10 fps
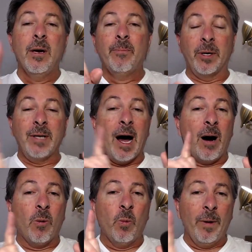But
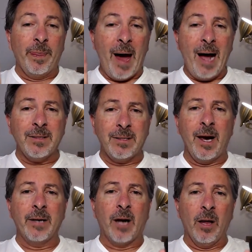now, with that
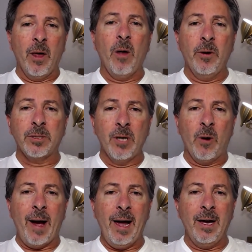said, although there's
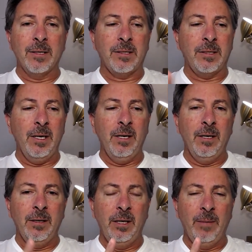no
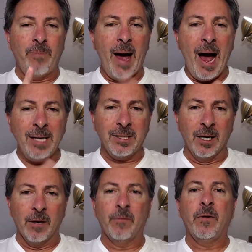ANC, the
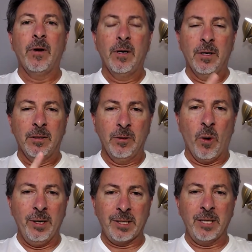passive
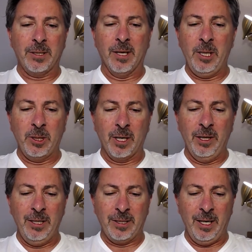noise isolation of
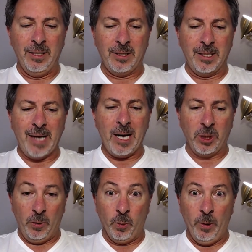these things is
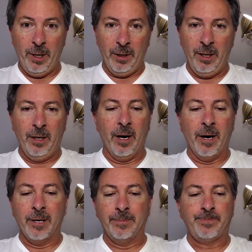actually really
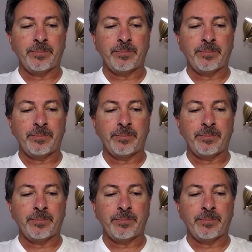good.